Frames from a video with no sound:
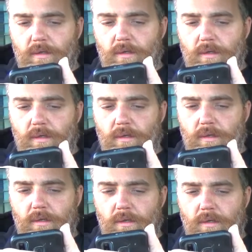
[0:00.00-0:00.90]
You can't
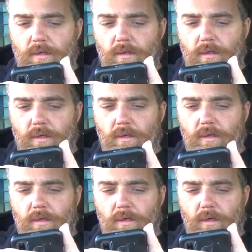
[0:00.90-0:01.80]
find it.
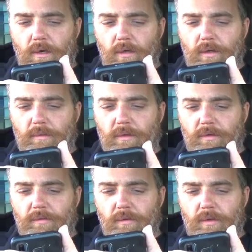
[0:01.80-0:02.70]
Oh no, I'm
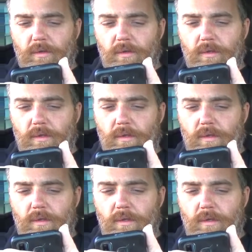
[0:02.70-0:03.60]
looking for it.
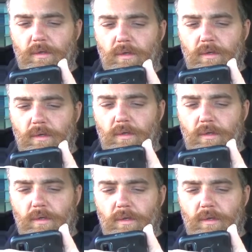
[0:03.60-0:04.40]
I